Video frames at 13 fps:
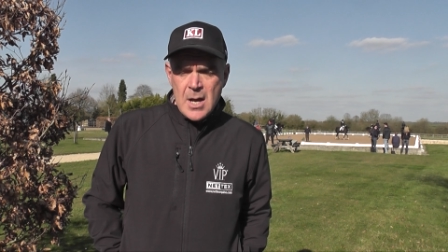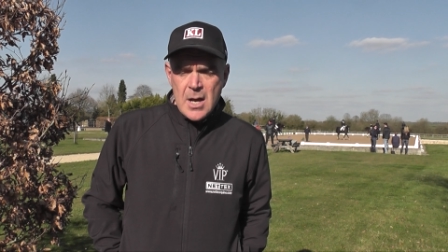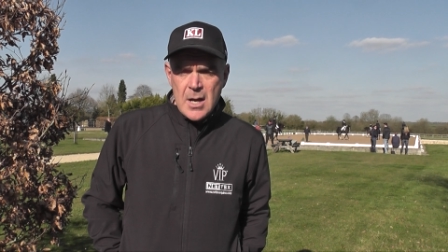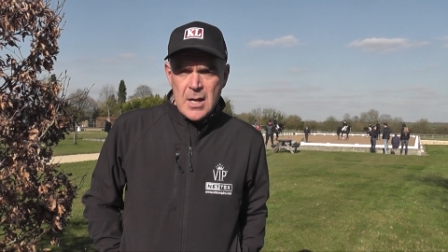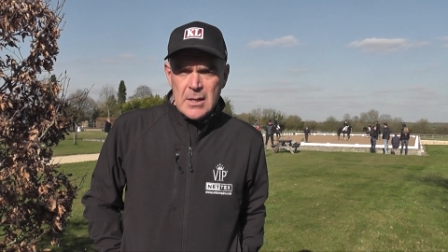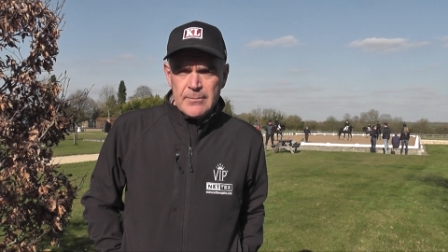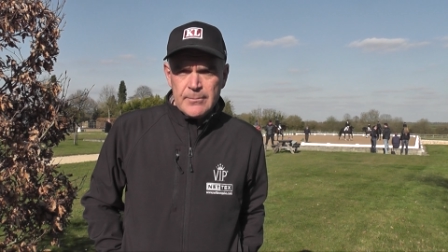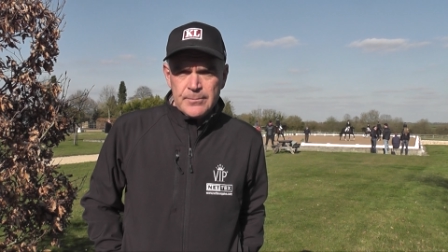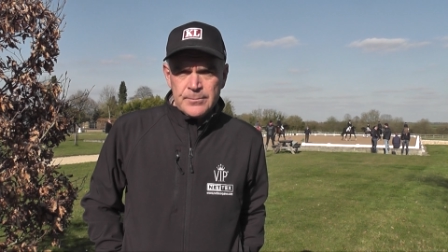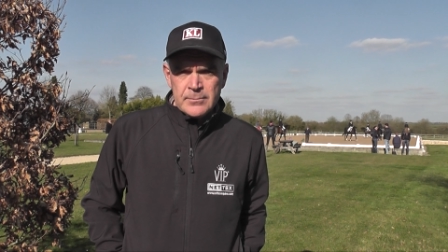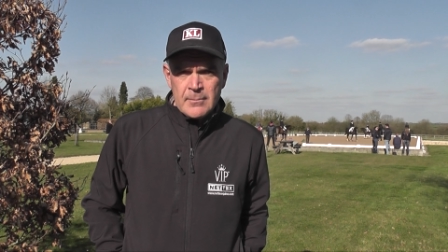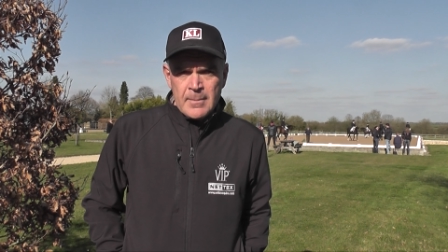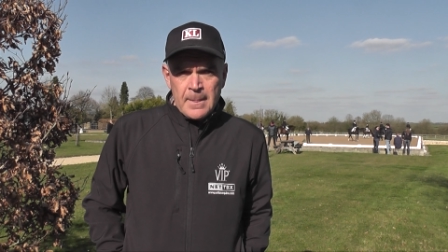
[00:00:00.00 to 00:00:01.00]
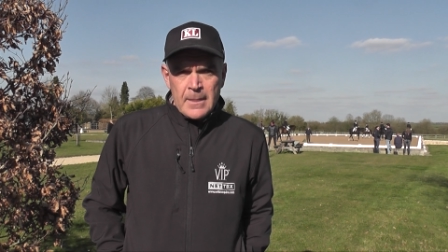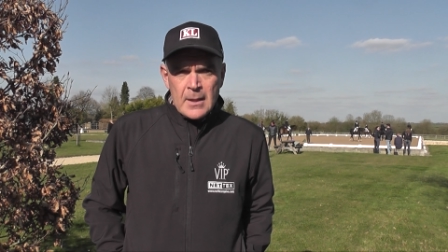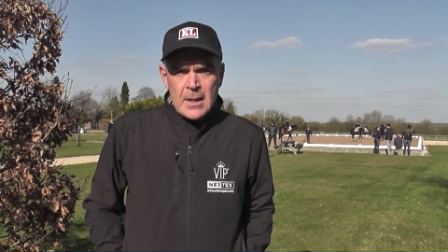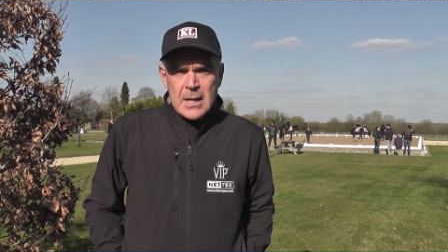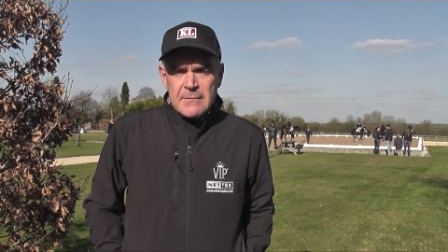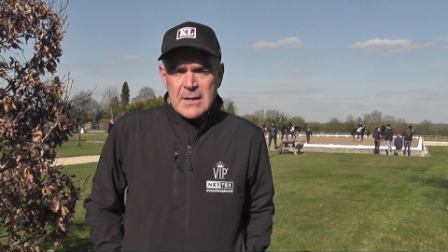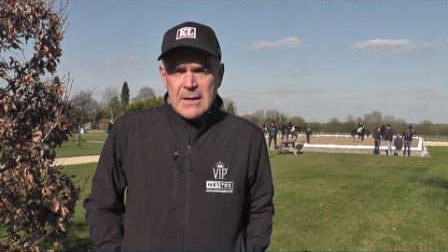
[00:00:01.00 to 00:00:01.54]
Um,
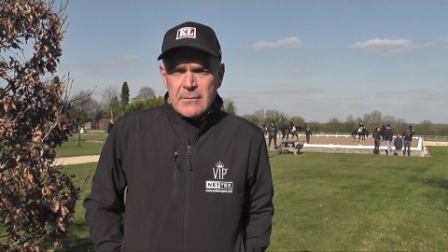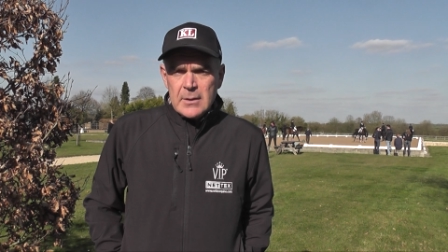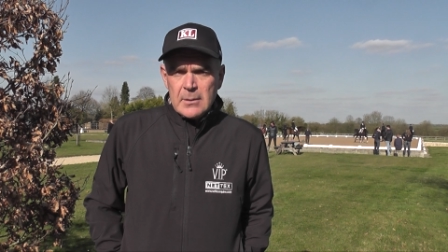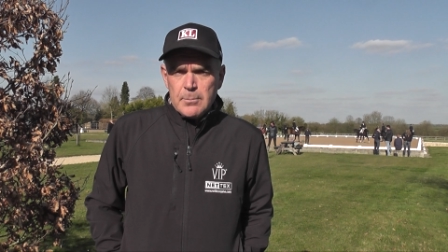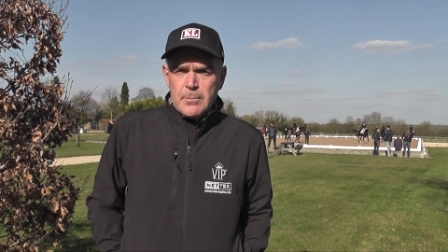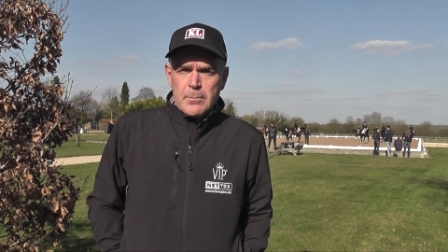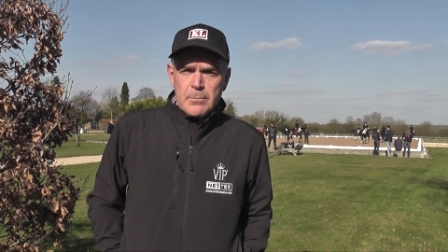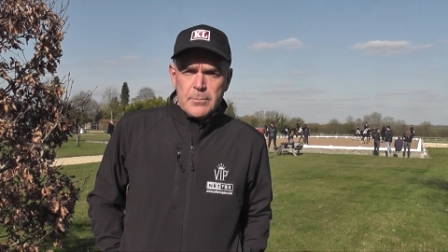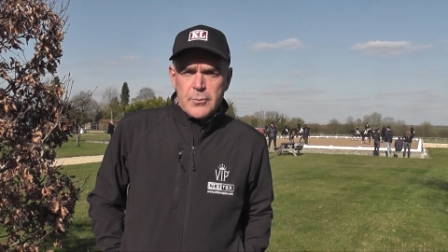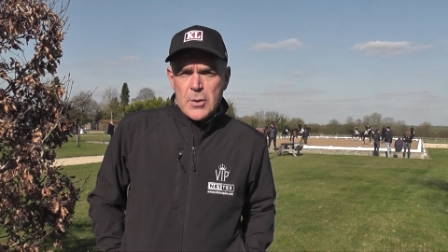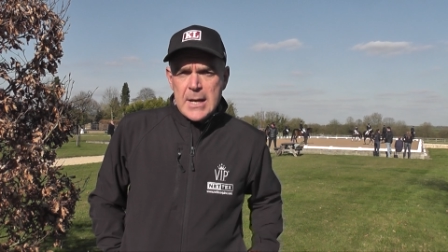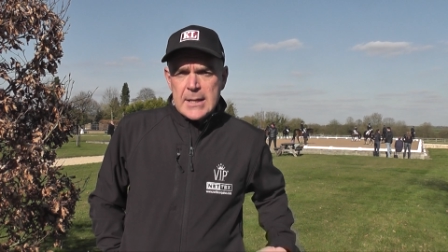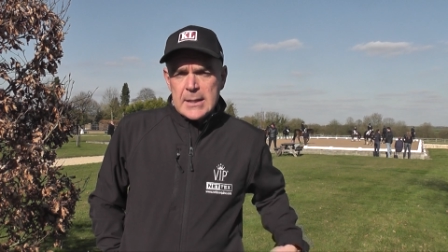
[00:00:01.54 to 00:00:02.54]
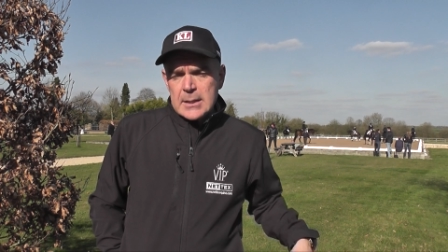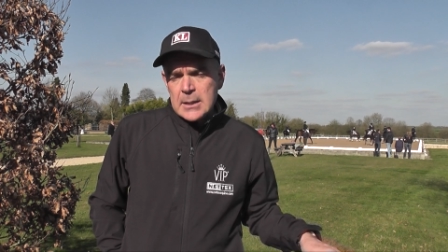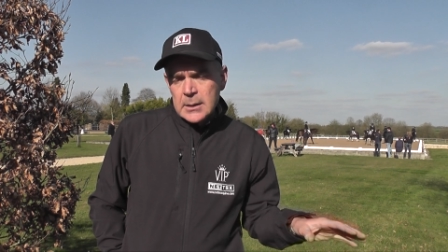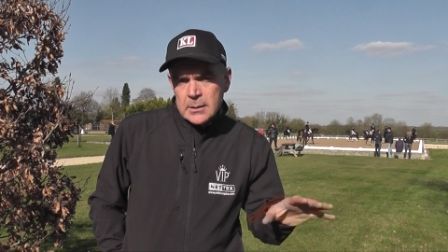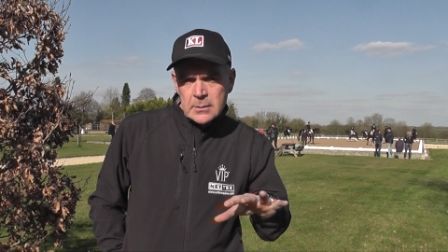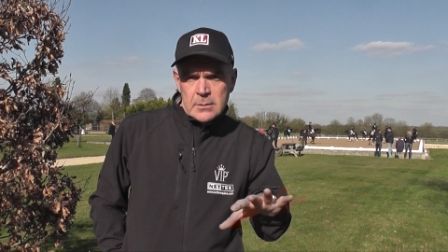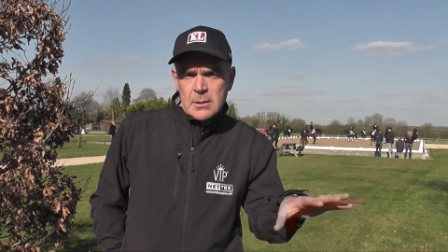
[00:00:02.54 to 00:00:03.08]
if they have a little break
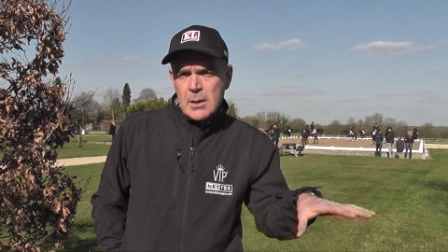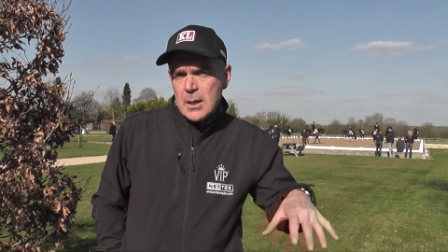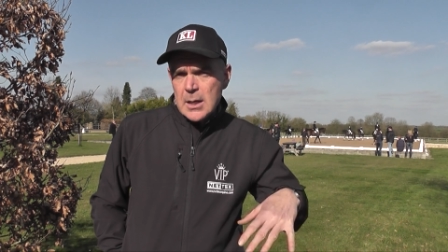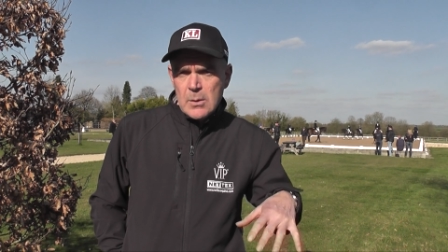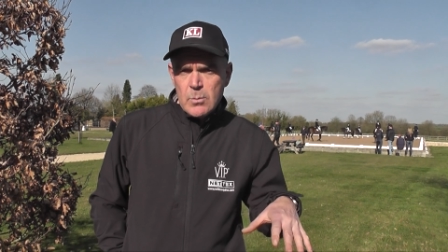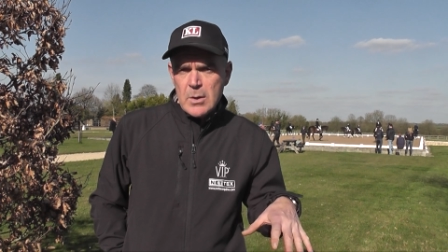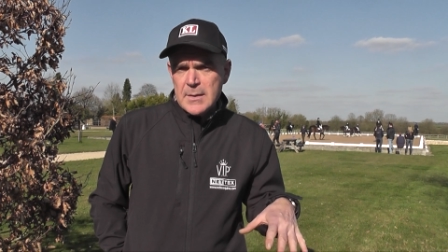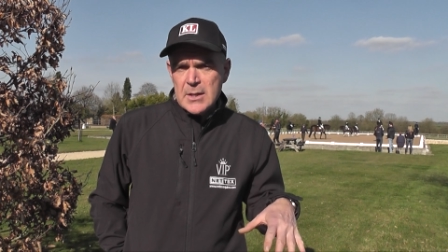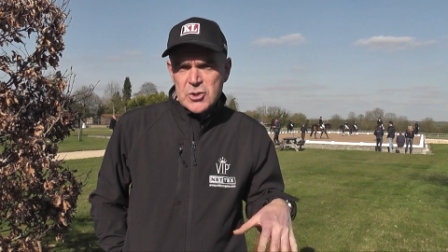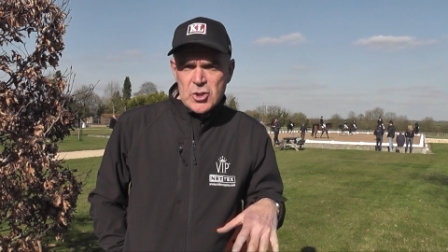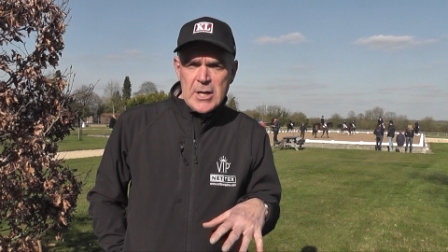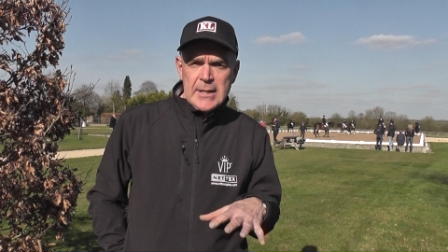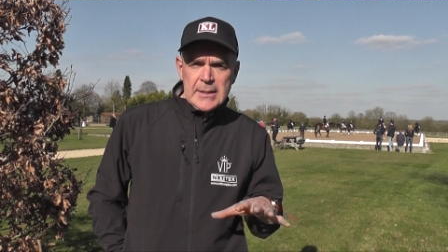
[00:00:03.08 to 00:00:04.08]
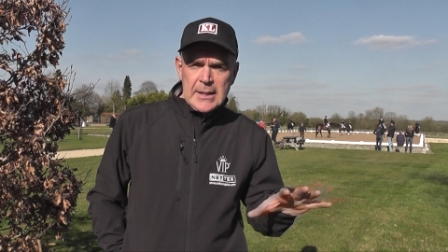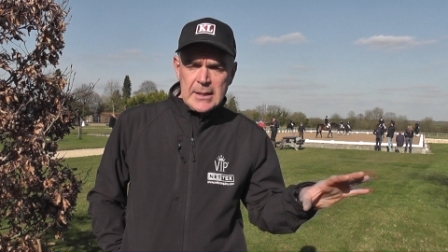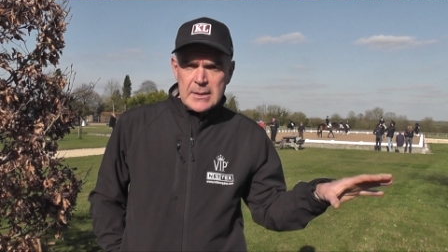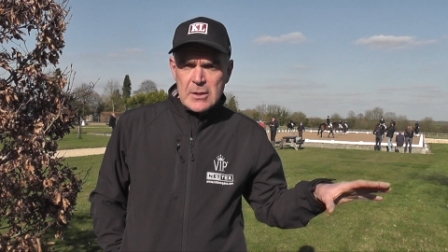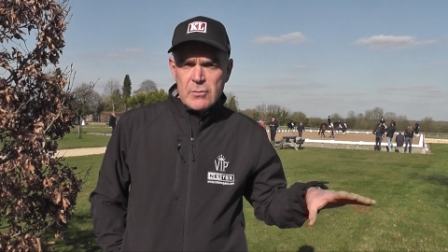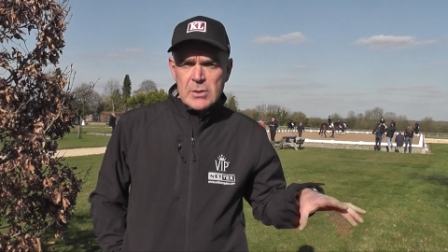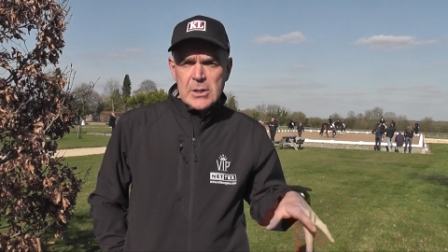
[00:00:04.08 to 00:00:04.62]
uh, while they're training and
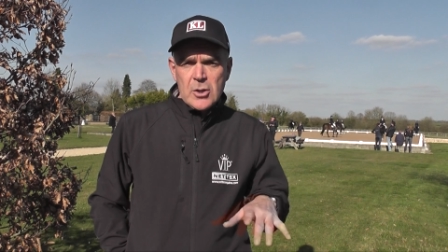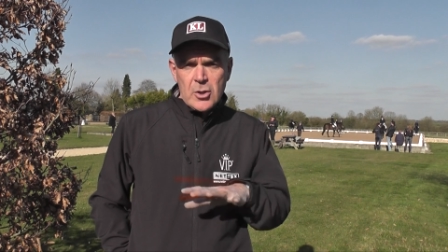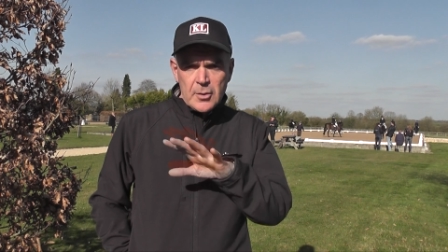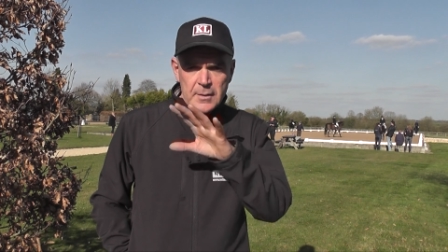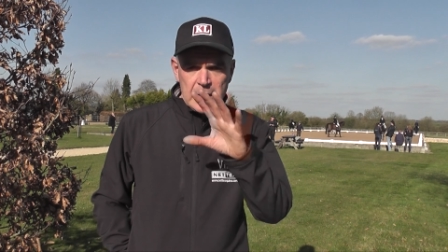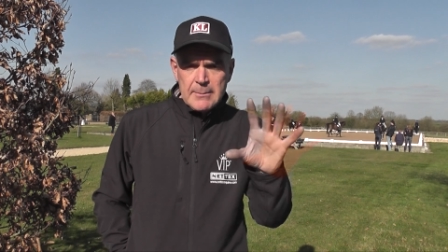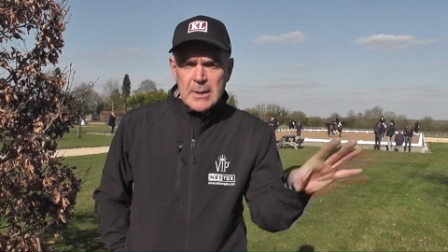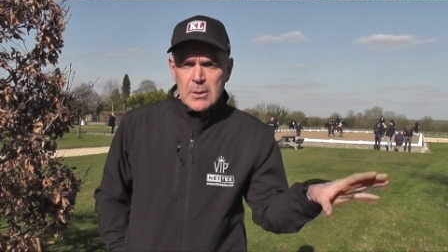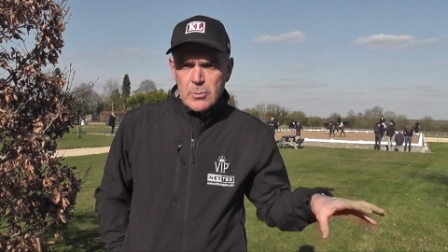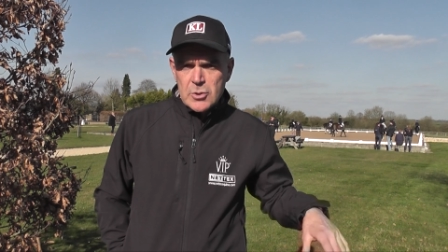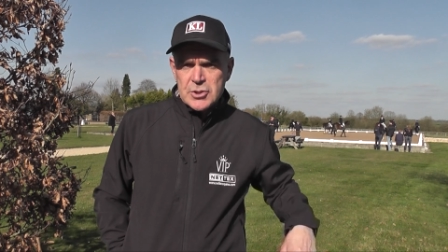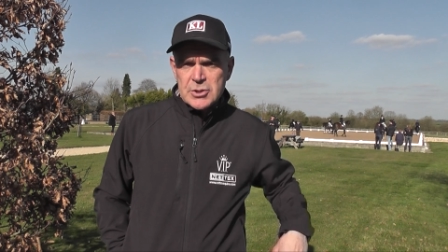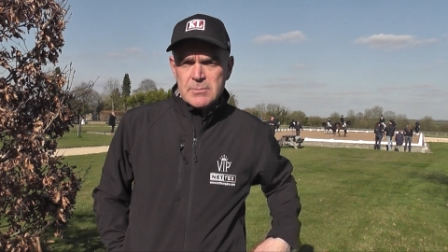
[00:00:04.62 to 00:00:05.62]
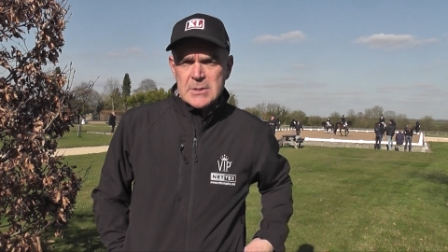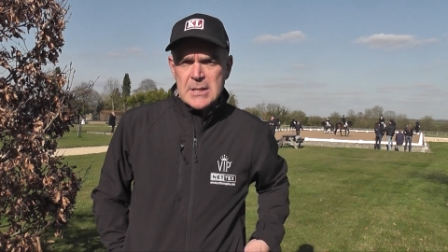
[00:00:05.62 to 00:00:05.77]
they're really hot, then I might wash them